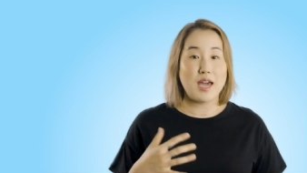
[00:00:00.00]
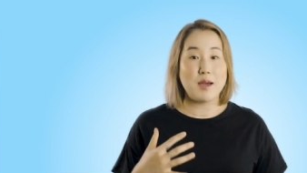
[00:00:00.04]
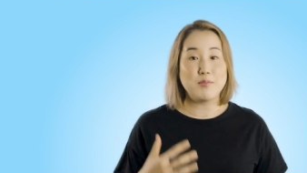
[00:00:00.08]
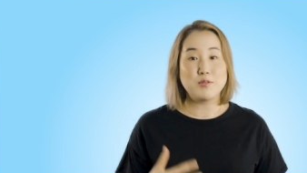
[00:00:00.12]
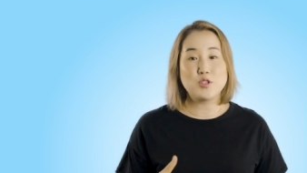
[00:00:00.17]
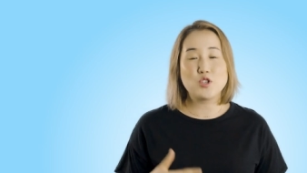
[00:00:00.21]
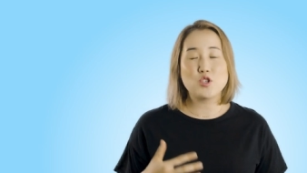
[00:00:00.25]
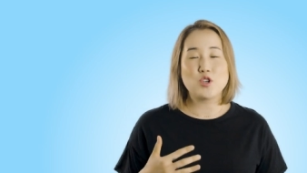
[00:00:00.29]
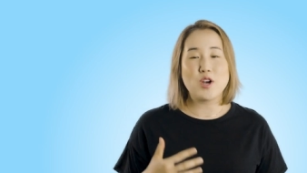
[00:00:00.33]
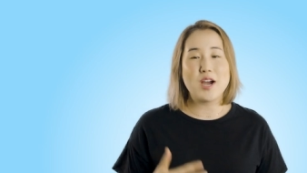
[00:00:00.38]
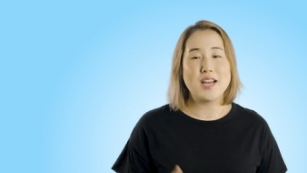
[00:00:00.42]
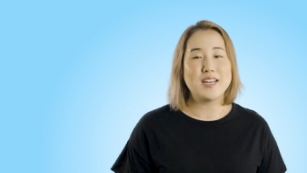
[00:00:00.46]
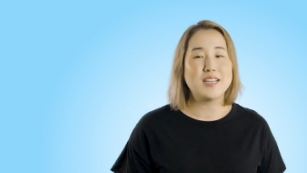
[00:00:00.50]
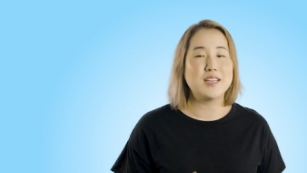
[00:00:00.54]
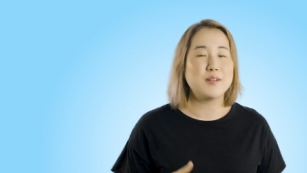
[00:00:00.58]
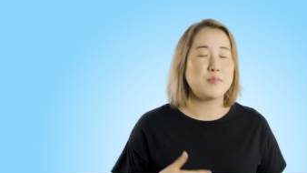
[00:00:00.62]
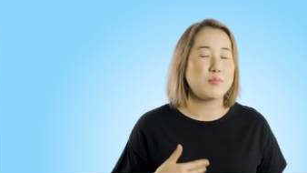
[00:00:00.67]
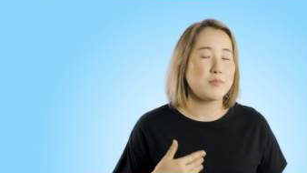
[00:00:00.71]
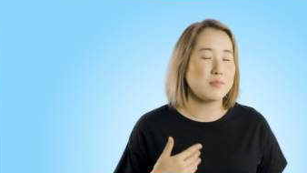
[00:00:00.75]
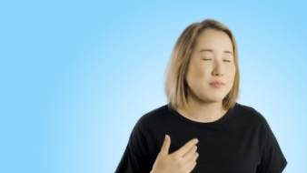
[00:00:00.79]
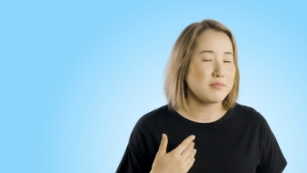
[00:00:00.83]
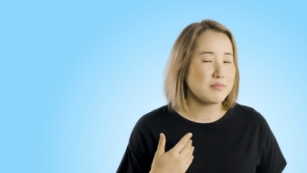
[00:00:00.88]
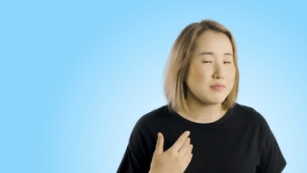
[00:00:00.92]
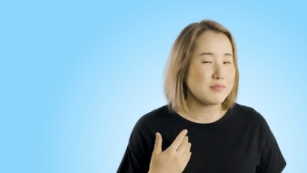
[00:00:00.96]
Kept trying
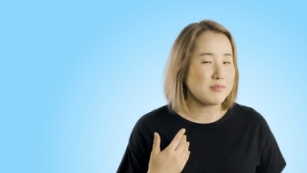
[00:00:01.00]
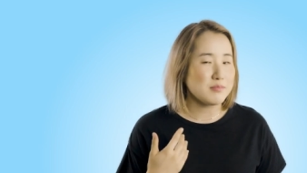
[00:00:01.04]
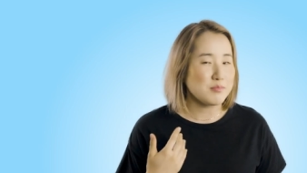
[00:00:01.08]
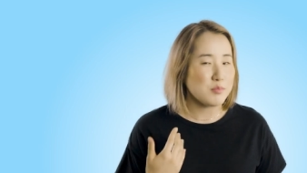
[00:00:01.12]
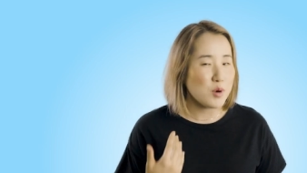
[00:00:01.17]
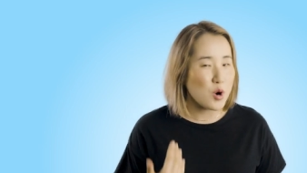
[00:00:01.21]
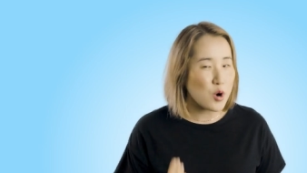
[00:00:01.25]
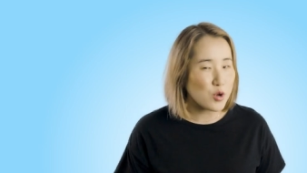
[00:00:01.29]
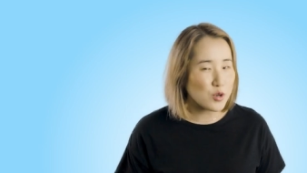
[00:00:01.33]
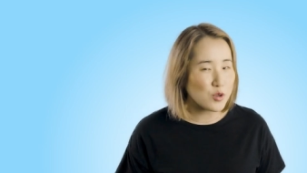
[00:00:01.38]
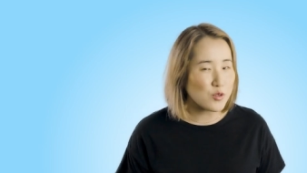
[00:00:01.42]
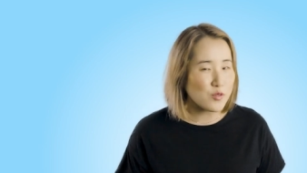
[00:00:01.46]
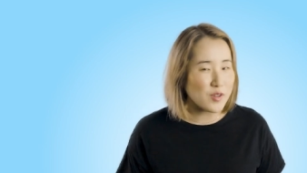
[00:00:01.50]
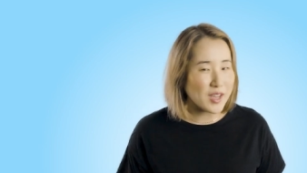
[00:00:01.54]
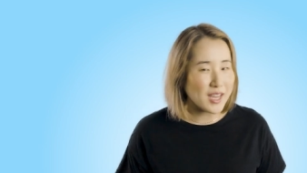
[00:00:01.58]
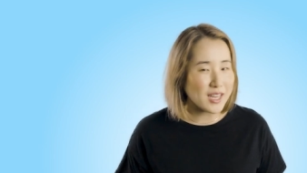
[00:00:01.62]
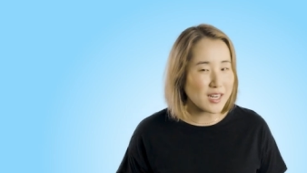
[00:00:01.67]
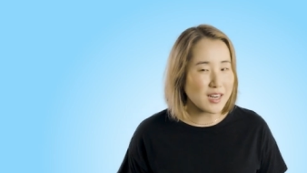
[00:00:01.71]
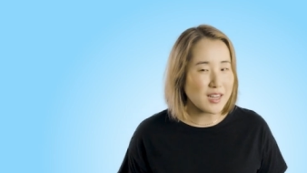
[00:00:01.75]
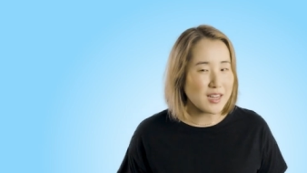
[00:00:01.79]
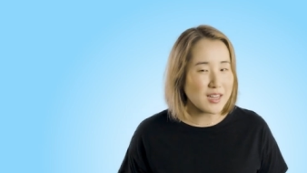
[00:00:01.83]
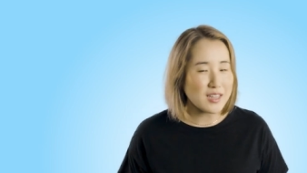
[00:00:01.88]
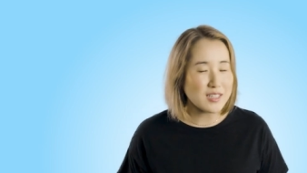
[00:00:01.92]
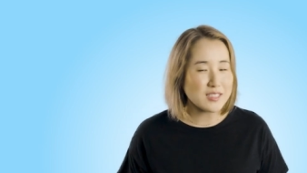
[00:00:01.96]
to
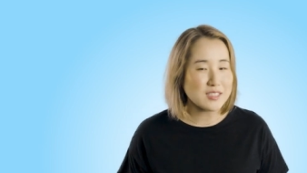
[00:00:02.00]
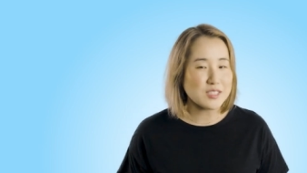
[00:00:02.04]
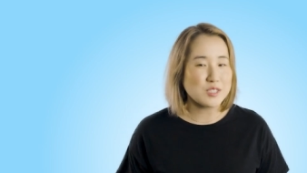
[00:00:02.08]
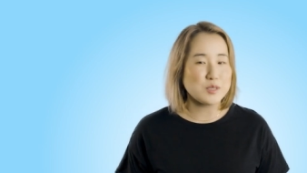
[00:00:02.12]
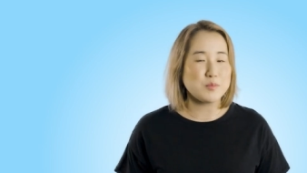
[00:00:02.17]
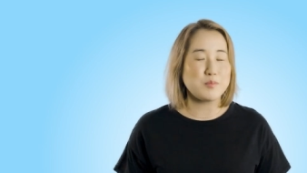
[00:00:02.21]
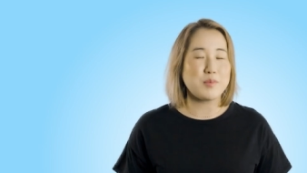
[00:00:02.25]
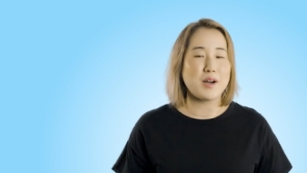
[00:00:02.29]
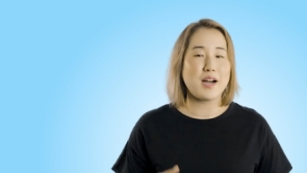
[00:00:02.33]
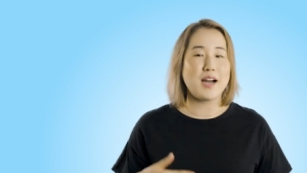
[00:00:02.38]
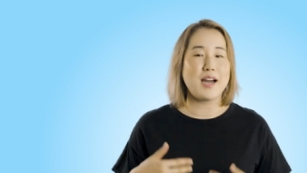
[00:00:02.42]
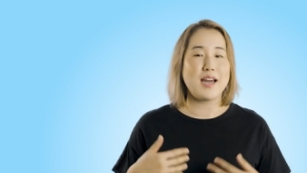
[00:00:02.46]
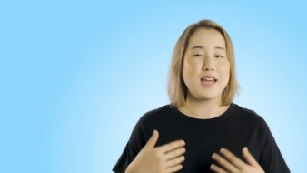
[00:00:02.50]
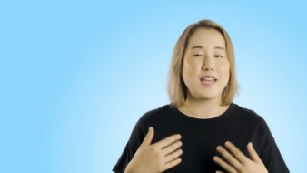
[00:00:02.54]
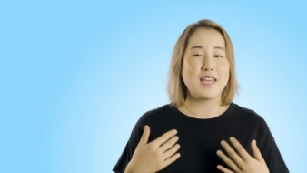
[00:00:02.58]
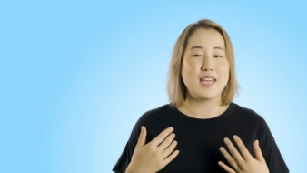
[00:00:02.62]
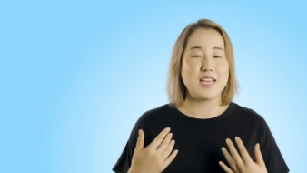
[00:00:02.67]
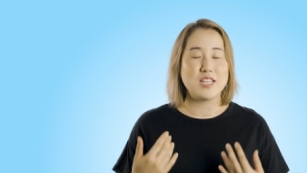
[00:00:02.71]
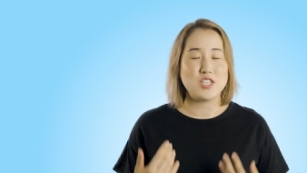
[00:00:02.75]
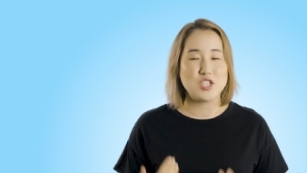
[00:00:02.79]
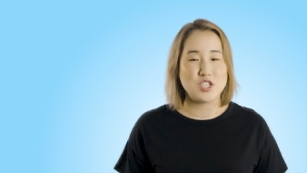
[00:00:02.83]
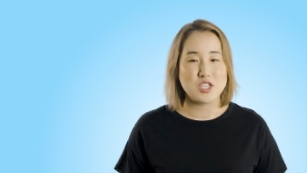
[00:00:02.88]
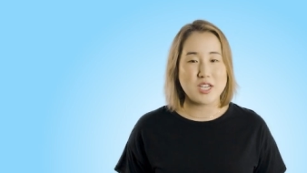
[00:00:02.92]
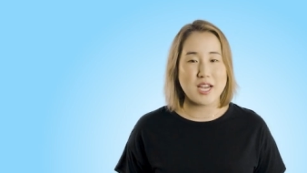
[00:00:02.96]
motivate us
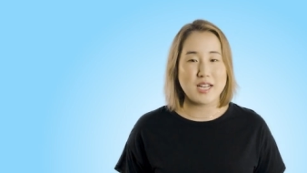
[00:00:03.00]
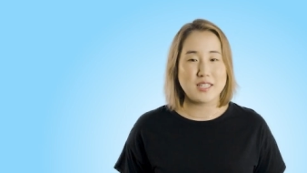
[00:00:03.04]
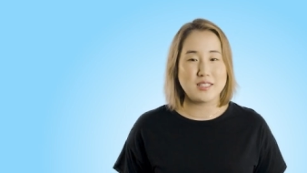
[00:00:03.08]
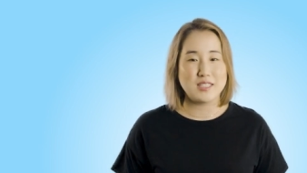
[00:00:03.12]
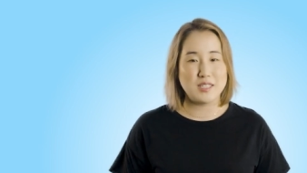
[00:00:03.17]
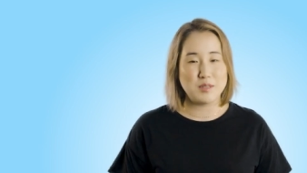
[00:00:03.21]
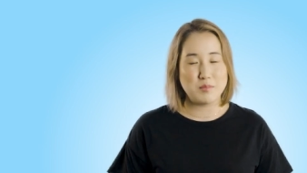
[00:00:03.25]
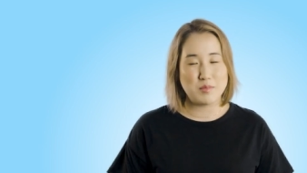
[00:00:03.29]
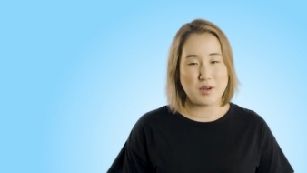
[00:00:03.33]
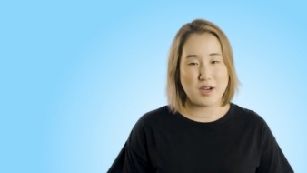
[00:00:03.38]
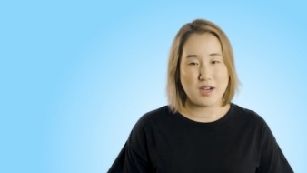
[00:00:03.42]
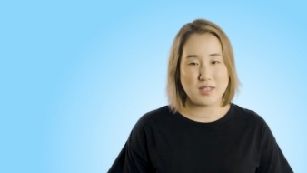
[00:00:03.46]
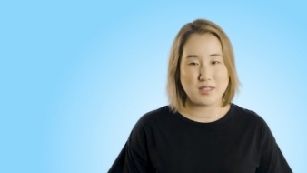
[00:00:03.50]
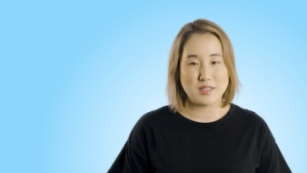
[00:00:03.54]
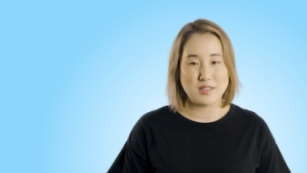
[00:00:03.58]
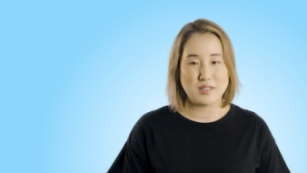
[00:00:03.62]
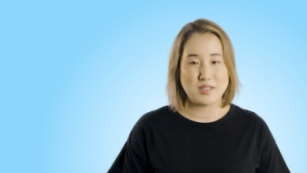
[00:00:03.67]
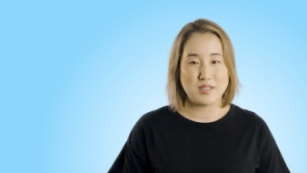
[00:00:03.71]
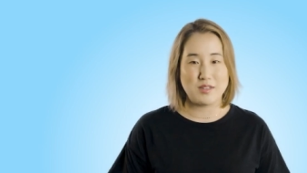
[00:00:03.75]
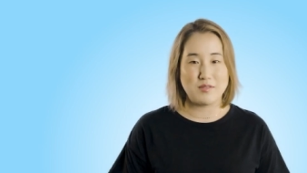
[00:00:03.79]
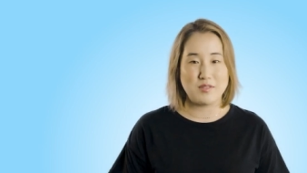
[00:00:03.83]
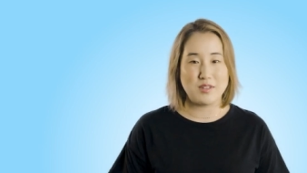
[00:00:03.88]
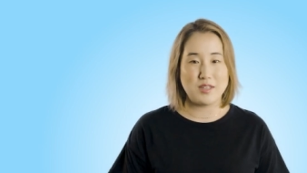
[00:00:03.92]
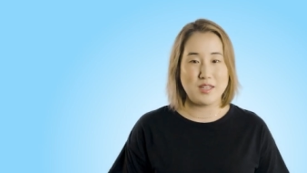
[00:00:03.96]
by injecting
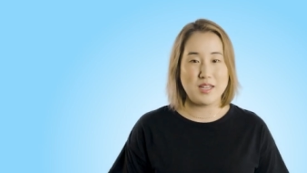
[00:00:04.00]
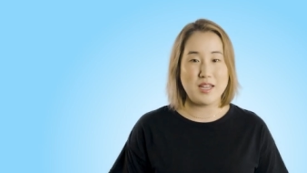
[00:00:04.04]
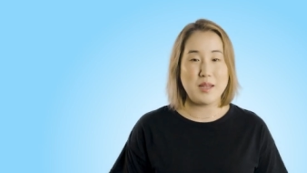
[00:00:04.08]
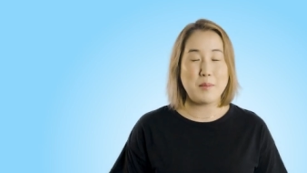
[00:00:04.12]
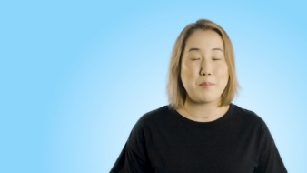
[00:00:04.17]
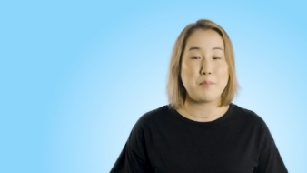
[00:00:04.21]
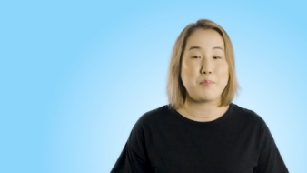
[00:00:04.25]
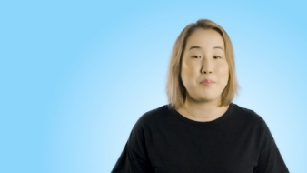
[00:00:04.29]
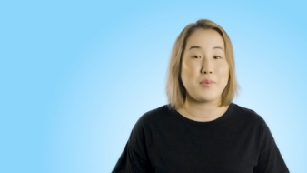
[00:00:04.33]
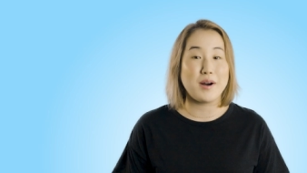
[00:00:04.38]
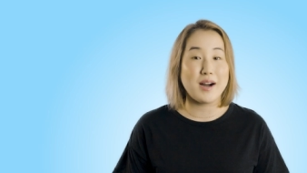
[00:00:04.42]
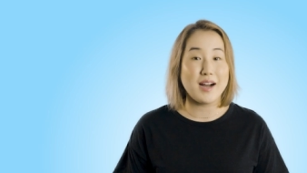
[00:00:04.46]
positivity.